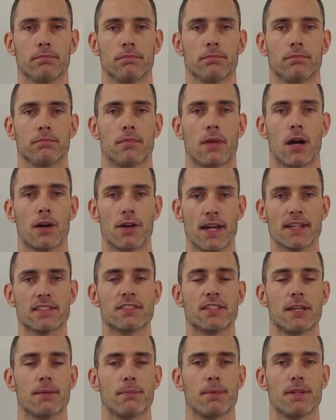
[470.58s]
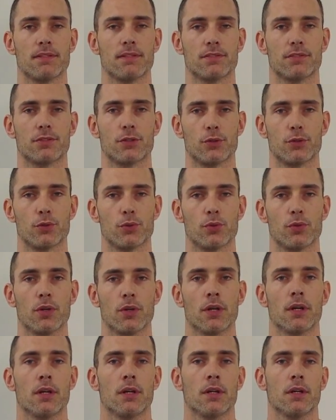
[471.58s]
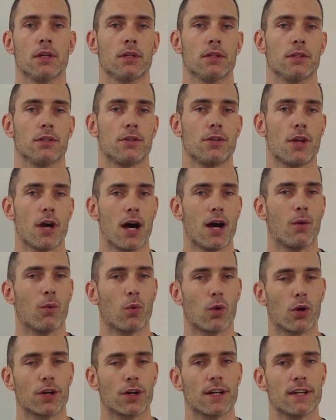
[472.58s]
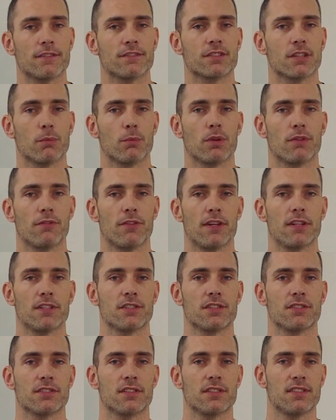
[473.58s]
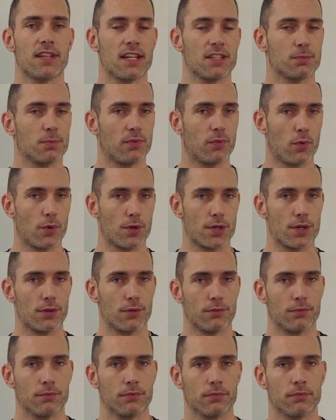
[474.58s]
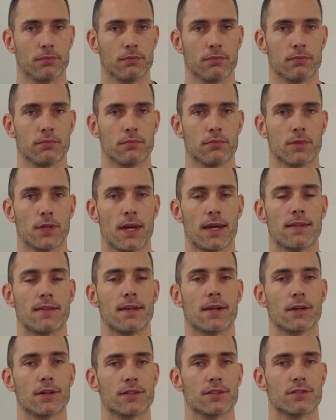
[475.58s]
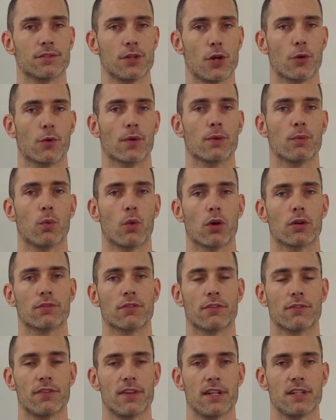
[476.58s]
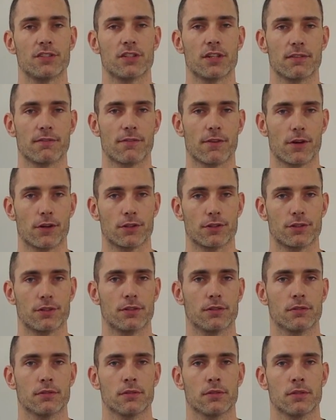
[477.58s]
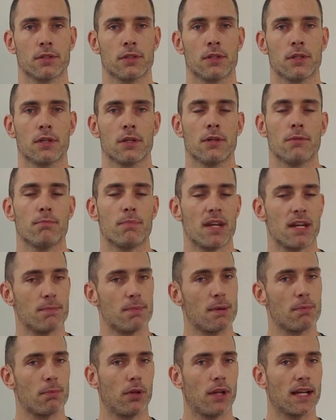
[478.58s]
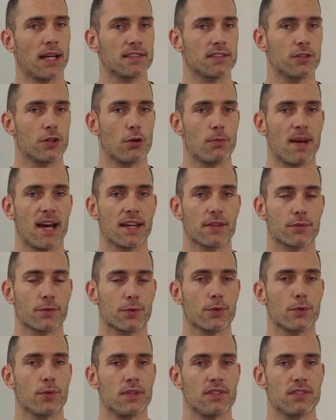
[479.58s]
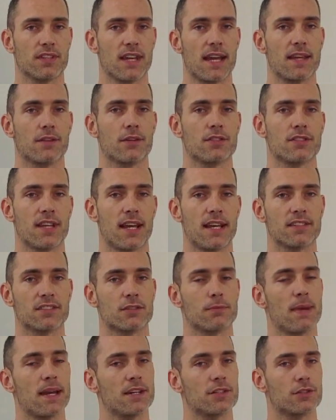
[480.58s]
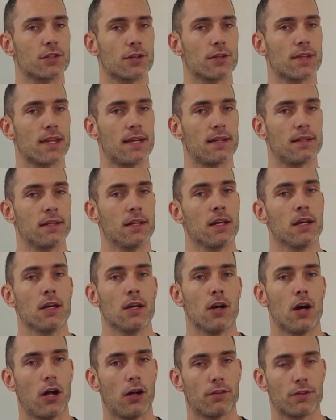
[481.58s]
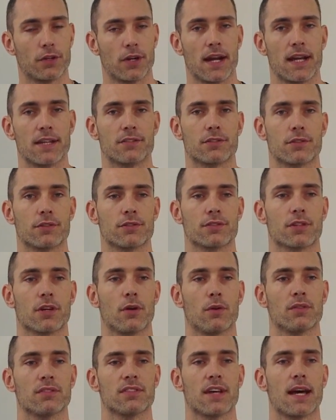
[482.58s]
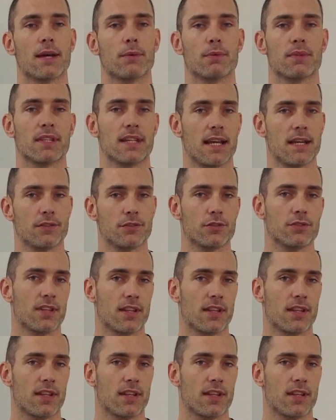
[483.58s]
Our next tip is to not worry if someone finishes the test before you. Okay, there is no reward for finishing first. Many people like to go back through and scan their test to make sure that all their answers coincide with the answers that they